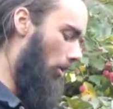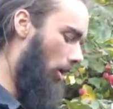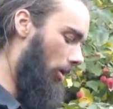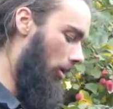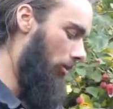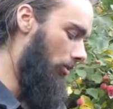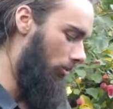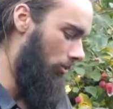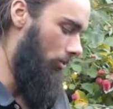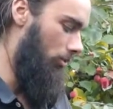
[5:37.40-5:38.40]
be able to go to
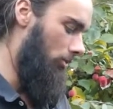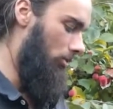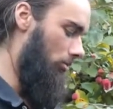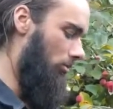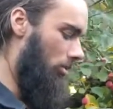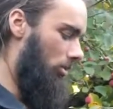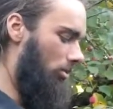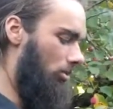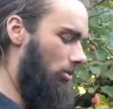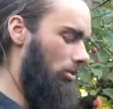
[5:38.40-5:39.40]
just
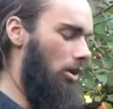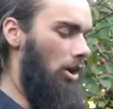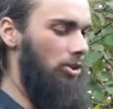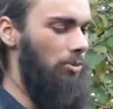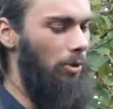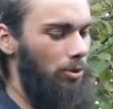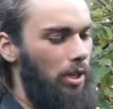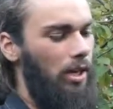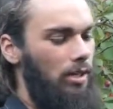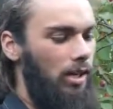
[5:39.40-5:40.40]
small
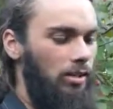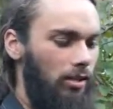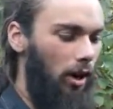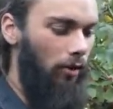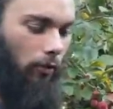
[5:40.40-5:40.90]
track days. Like I've